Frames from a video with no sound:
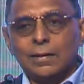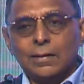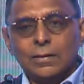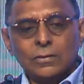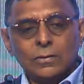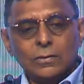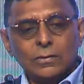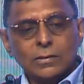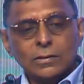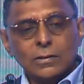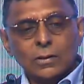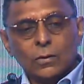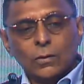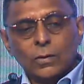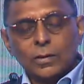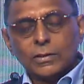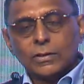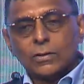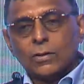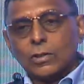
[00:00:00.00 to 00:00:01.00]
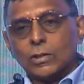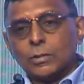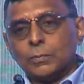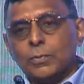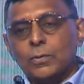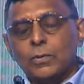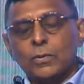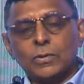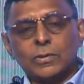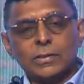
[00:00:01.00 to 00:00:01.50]
So this is the lowest cost
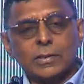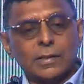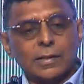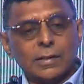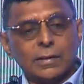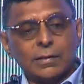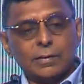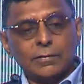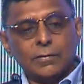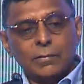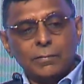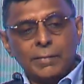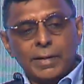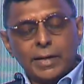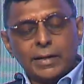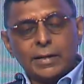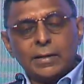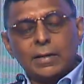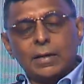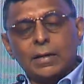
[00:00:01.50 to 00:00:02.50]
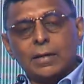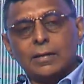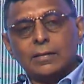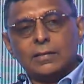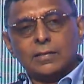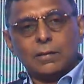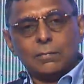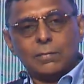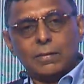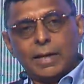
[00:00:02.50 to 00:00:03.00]
producer. We make here and
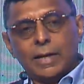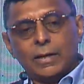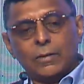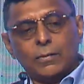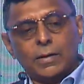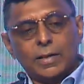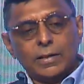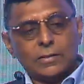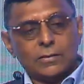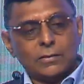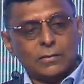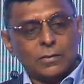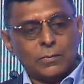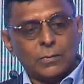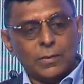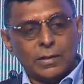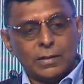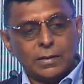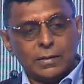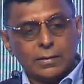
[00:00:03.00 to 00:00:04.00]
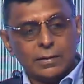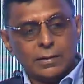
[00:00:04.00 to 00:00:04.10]
supply to the rest of the world.